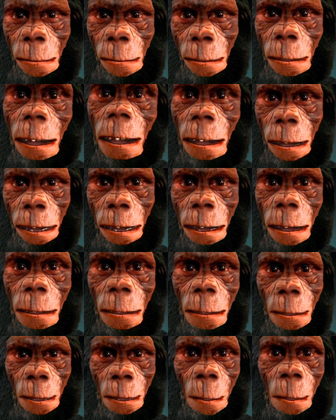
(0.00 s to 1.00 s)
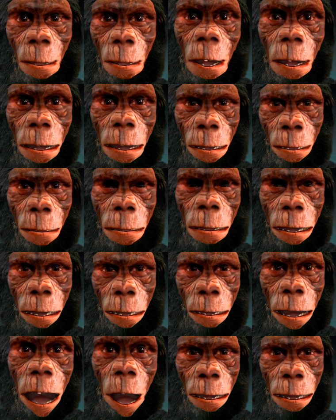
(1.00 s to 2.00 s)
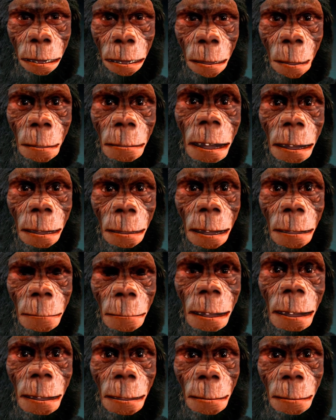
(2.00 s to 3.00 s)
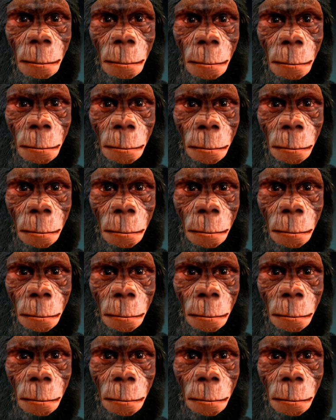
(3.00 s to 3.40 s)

very similar to a very humid forest without being rainy.